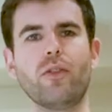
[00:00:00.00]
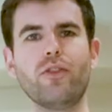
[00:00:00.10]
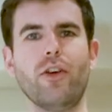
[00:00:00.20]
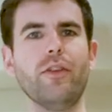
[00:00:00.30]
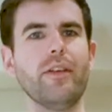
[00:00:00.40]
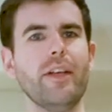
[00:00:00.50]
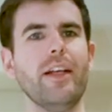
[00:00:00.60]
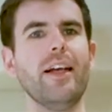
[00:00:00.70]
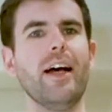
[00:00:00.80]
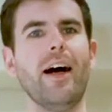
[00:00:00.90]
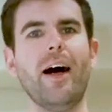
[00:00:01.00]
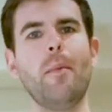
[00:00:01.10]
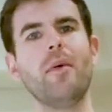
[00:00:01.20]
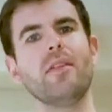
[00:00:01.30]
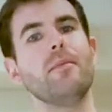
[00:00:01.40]
John. Um,
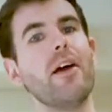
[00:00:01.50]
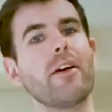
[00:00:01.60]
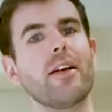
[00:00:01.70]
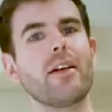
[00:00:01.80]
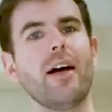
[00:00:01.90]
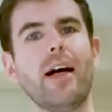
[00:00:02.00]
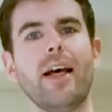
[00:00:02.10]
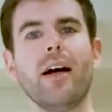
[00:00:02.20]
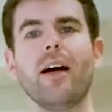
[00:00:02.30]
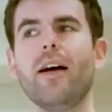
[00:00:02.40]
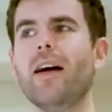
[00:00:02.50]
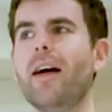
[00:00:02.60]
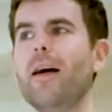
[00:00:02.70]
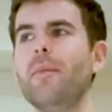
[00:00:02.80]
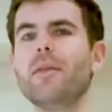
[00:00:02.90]
but it was an American guy.
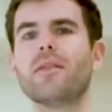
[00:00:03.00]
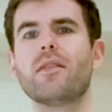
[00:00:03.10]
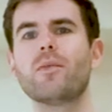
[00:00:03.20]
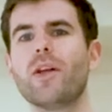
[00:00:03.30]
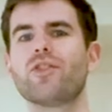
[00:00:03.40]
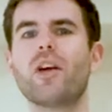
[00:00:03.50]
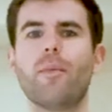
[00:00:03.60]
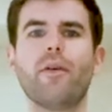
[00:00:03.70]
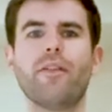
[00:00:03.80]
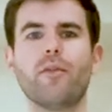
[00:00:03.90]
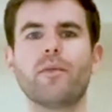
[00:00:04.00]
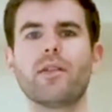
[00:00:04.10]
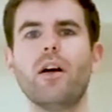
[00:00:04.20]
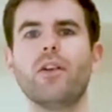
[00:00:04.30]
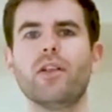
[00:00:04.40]
Um, it was a switch up from
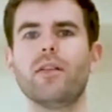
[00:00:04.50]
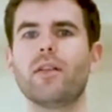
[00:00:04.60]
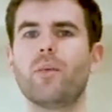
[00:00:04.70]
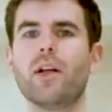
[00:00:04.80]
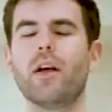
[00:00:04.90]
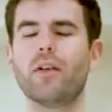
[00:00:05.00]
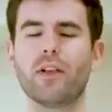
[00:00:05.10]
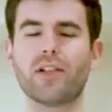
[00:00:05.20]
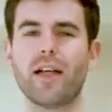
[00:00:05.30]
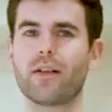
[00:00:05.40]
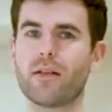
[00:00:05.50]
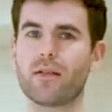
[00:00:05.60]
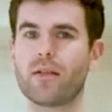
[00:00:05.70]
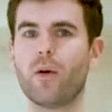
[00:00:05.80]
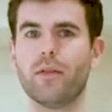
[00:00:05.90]
surgeon to the one I originally had
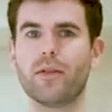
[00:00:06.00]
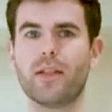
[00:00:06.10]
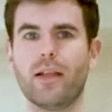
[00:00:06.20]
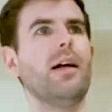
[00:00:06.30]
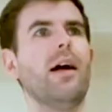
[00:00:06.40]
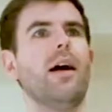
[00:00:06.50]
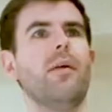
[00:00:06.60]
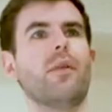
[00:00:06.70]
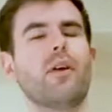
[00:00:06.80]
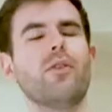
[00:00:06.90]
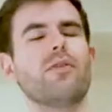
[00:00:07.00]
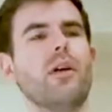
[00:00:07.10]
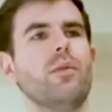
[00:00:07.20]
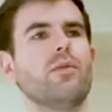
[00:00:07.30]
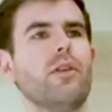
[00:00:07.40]
consultancy, um, a
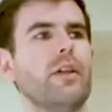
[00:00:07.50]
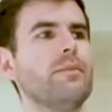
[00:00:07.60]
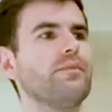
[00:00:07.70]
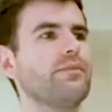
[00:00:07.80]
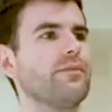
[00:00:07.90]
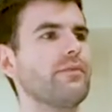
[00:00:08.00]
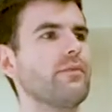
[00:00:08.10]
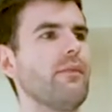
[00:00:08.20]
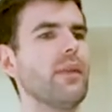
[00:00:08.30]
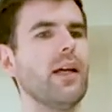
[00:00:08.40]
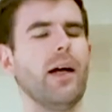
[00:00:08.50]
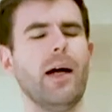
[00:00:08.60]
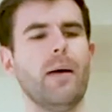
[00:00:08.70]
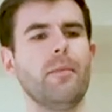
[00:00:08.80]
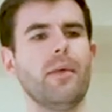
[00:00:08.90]
consult, sorry.
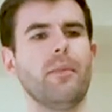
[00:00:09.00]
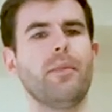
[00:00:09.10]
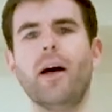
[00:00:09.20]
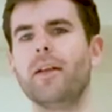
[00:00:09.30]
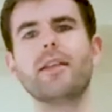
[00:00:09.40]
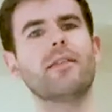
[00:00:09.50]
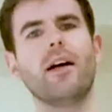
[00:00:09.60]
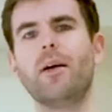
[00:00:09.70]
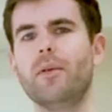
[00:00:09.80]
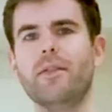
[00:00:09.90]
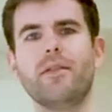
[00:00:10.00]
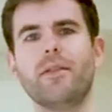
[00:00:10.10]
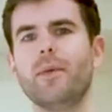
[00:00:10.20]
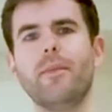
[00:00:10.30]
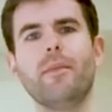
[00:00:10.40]
but this guy was,
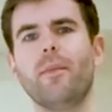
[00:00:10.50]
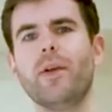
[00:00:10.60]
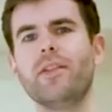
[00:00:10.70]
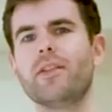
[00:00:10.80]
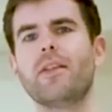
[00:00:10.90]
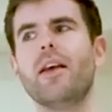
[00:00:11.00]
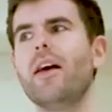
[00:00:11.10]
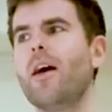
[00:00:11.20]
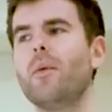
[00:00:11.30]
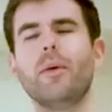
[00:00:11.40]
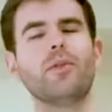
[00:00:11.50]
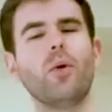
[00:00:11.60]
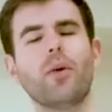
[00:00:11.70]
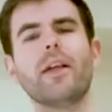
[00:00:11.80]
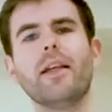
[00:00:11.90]
we, we just we were
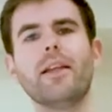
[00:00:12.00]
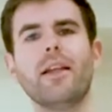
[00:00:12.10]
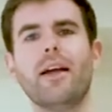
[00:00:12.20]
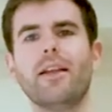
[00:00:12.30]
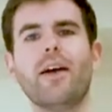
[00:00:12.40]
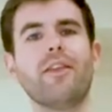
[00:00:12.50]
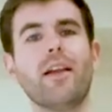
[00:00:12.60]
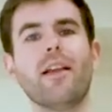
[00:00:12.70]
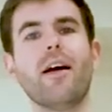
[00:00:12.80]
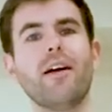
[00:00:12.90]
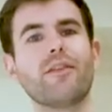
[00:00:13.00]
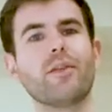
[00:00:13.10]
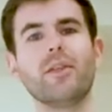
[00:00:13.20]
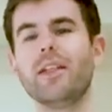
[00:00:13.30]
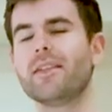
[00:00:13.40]
talking and having a laugh through
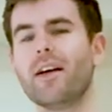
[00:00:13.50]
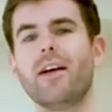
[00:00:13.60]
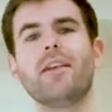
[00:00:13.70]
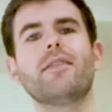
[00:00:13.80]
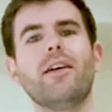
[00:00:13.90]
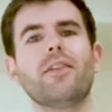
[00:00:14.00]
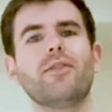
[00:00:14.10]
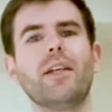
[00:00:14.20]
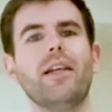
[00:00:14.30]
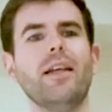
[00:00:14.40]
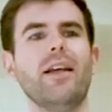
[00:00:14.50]
the entire surgery.